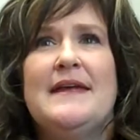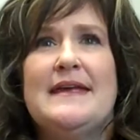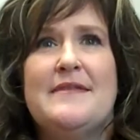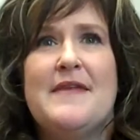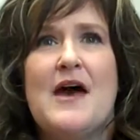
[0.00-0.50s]

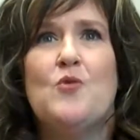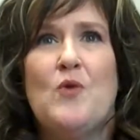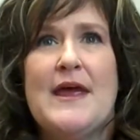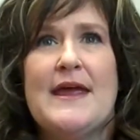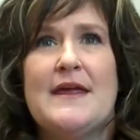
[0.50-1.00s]
in that
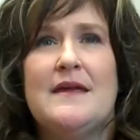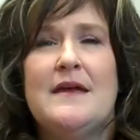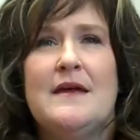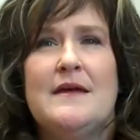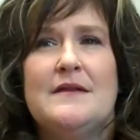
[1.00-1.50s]
way,
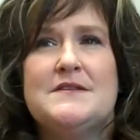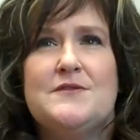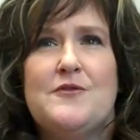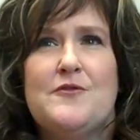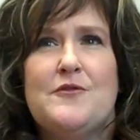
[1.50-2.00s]

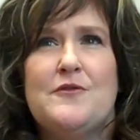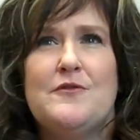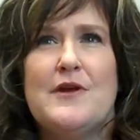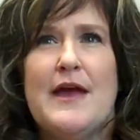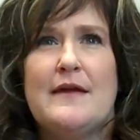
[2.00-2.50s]
to,
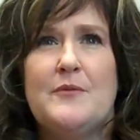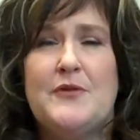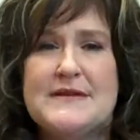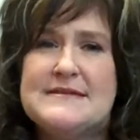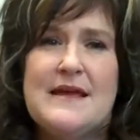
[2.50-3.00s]
at a
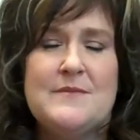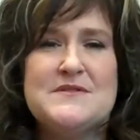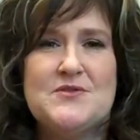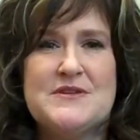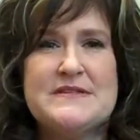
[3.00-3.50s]
place like
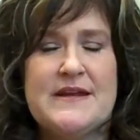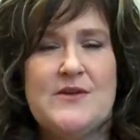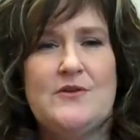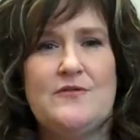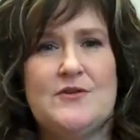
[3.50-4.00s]
Missouri
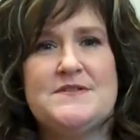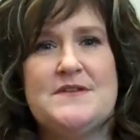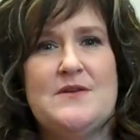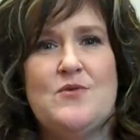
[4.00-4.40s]
State University,